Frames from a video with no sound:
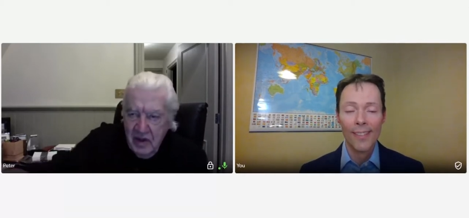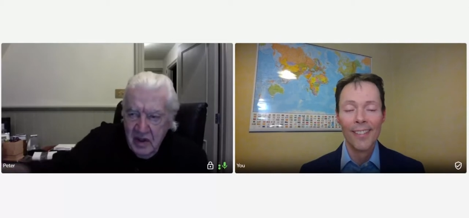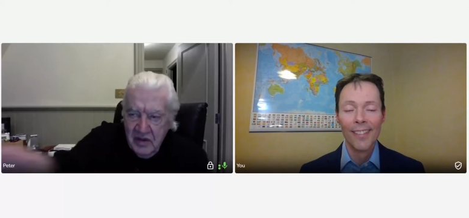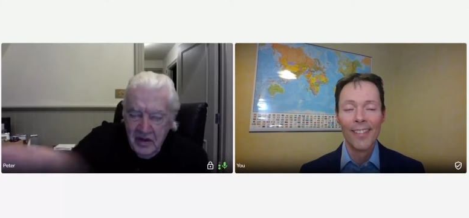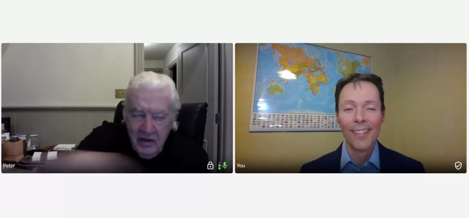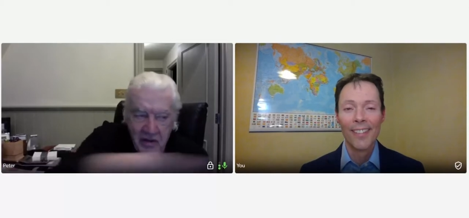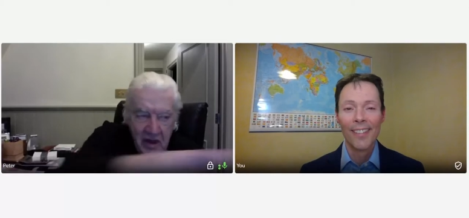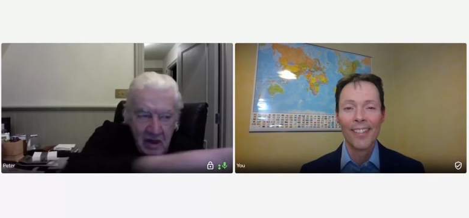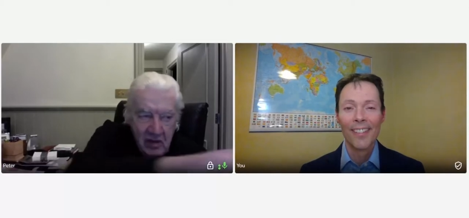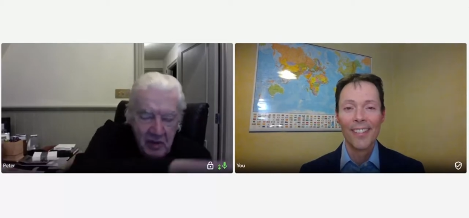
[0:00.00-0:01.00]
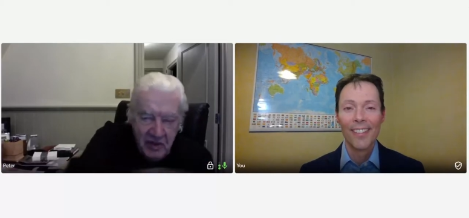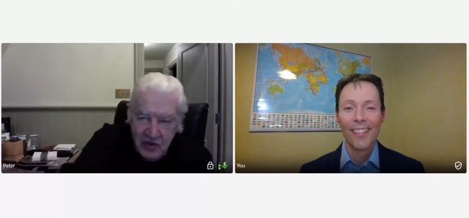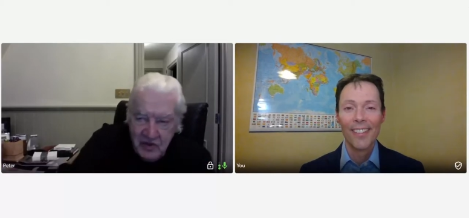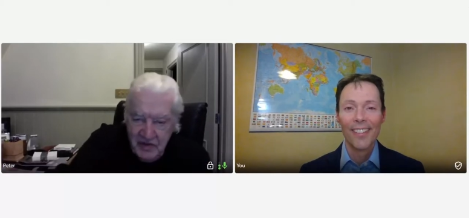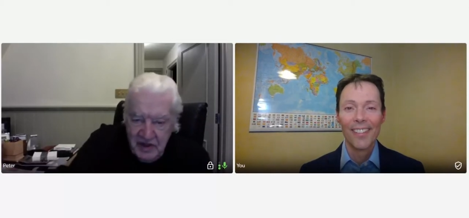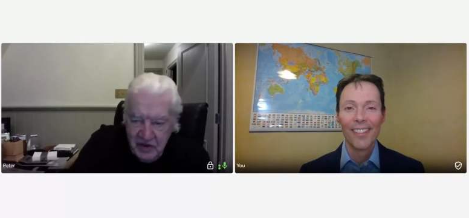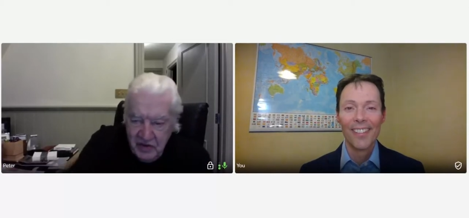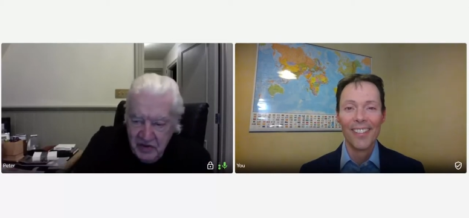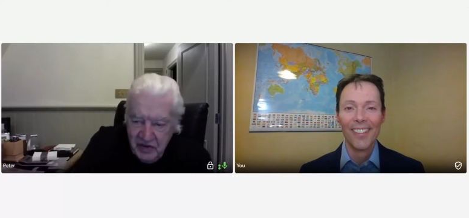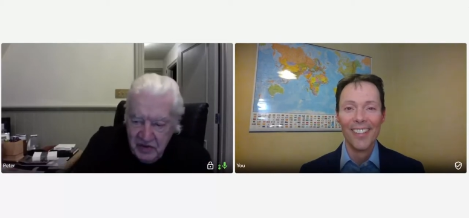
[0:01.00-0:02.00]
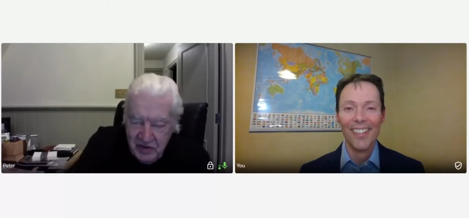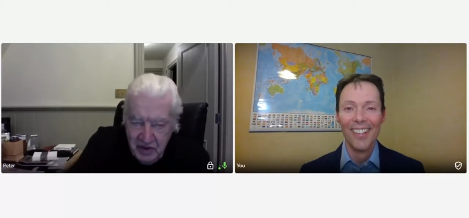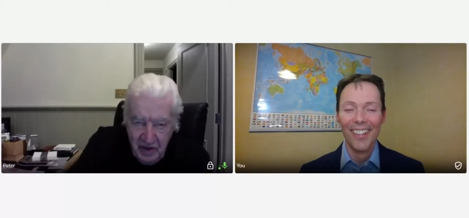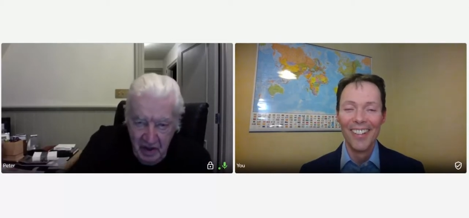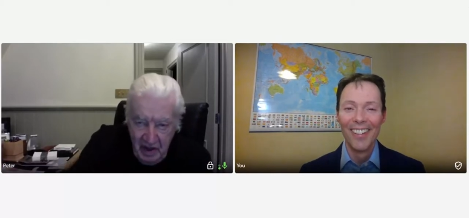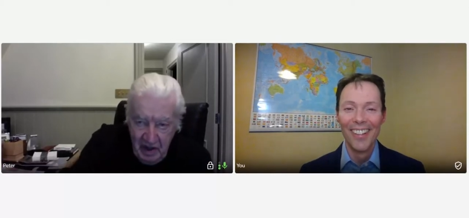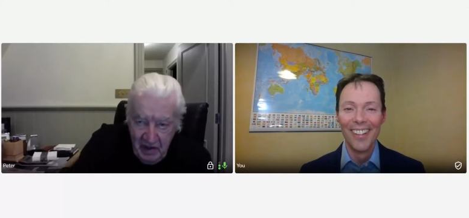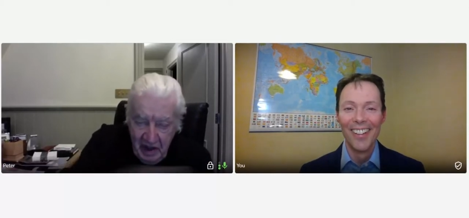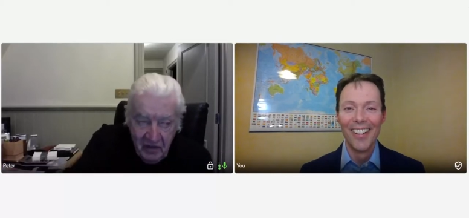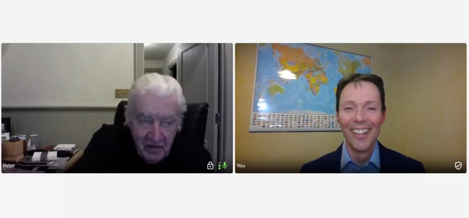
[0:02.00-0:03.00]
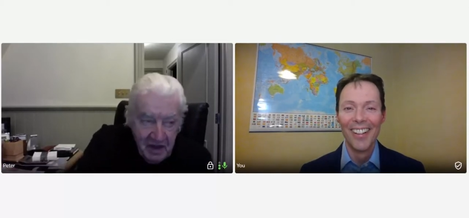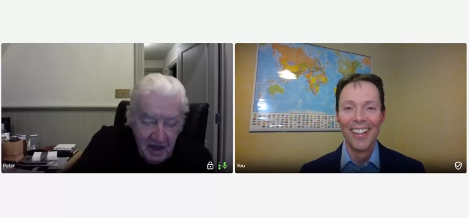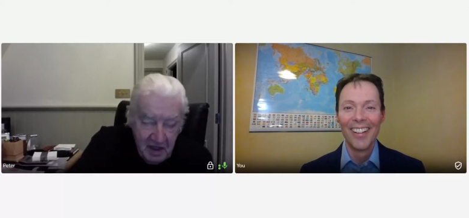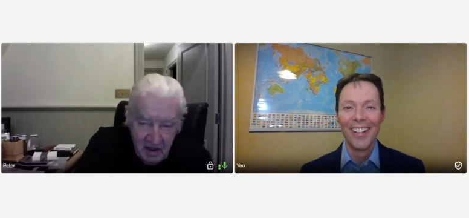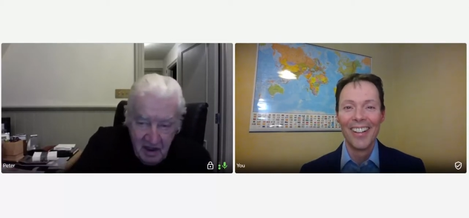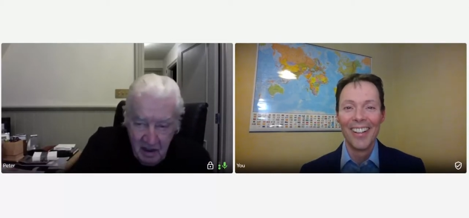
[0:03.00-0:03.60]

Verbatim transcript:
Speaker 1: and there are little pictures of each of us and they flick in and out